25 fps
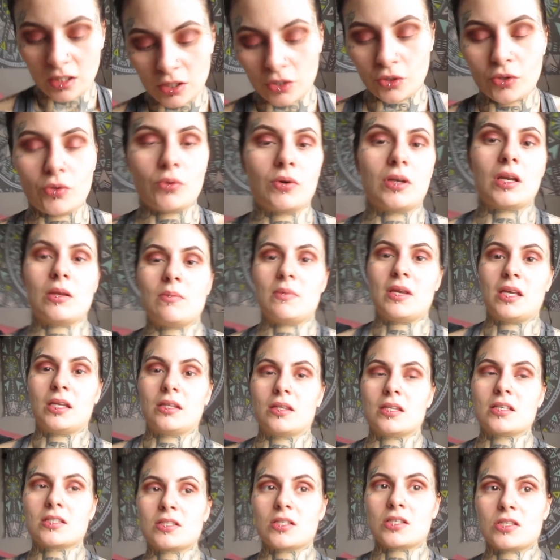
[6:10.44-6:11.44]
you know what I mean?
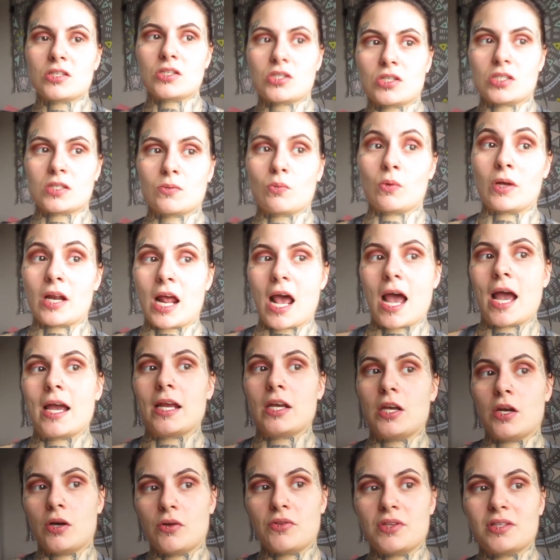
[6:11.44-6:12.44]
This is just what I
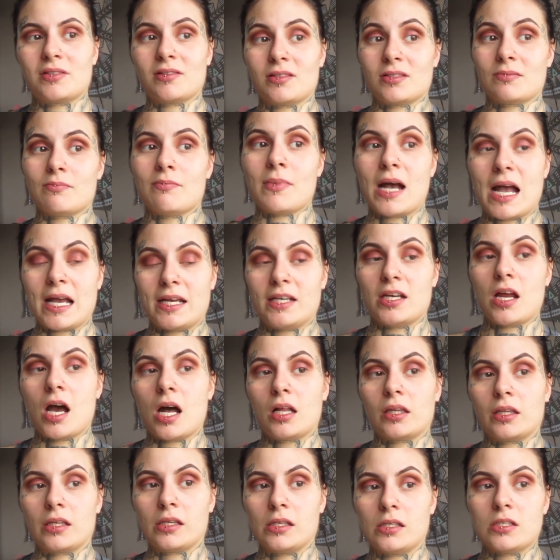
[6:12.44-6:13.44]
know. This is my
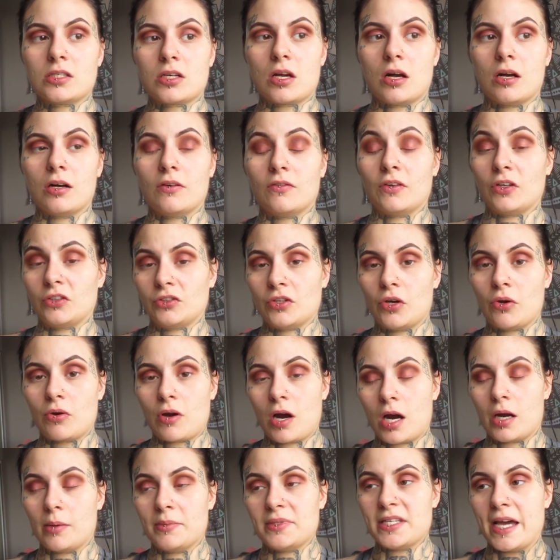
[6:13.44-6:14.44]
knowledge of a
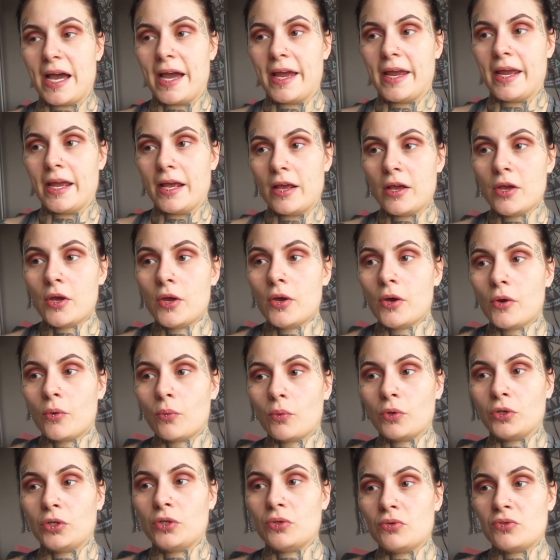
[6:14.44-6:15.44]
low-carb diet.
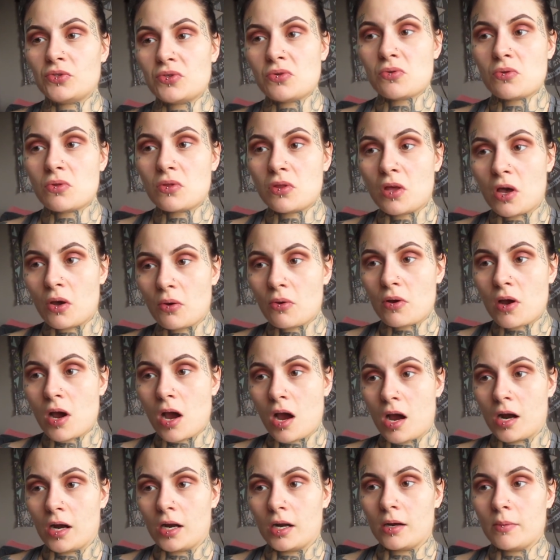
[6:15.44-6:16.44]
When you do
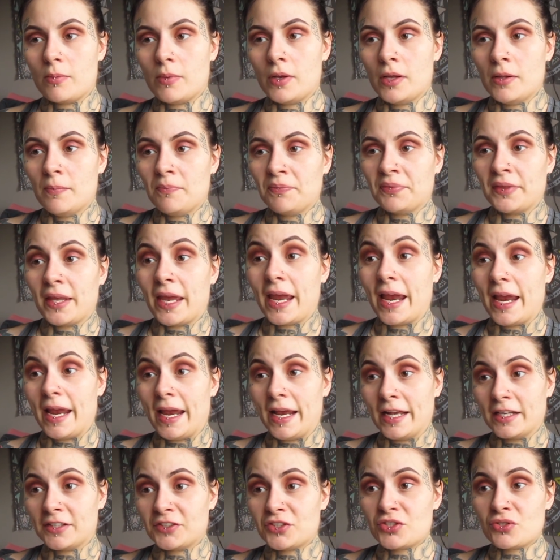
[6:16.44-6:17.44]
low-carb
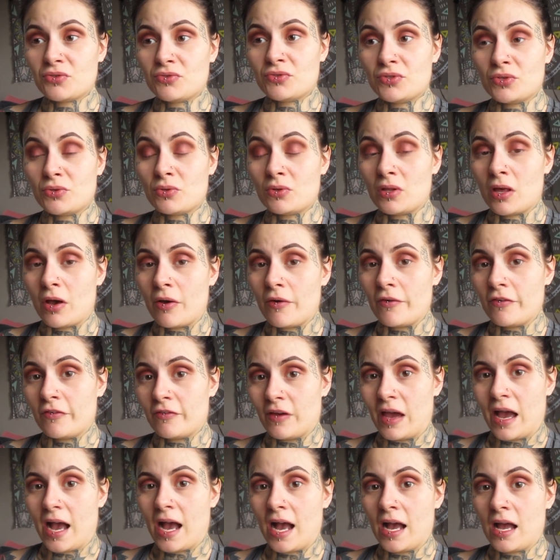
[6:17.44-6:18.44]
and you do
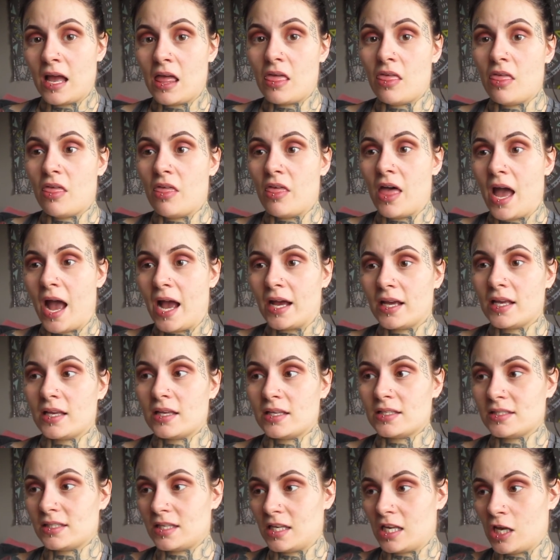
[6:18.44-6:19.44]
low-fat, that
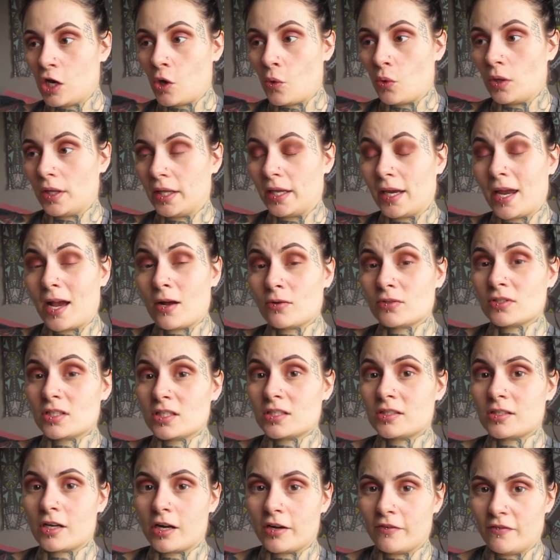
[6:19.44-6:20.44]
is equaling out
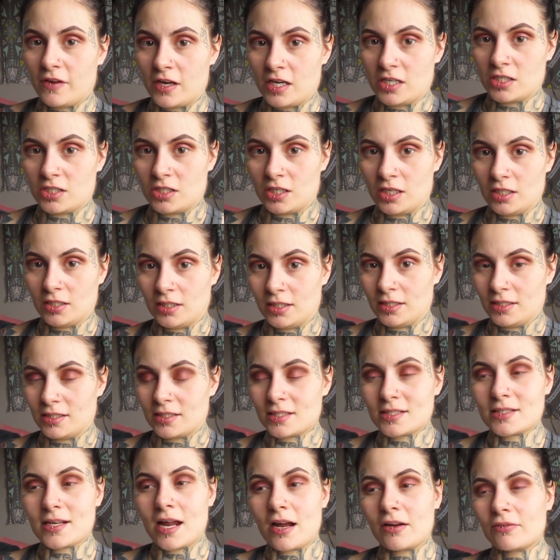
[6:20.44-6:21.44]
to starvation, and
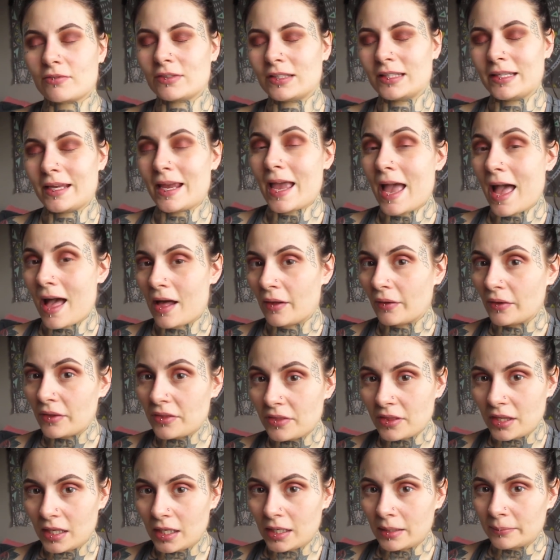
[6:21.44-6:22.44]
it's not really
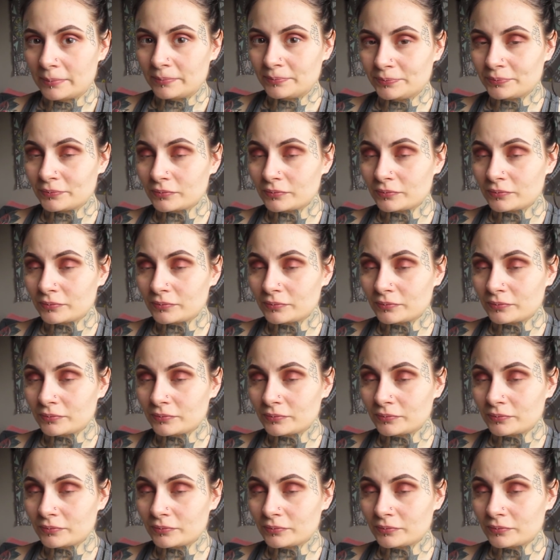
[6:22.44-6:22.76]
healthy.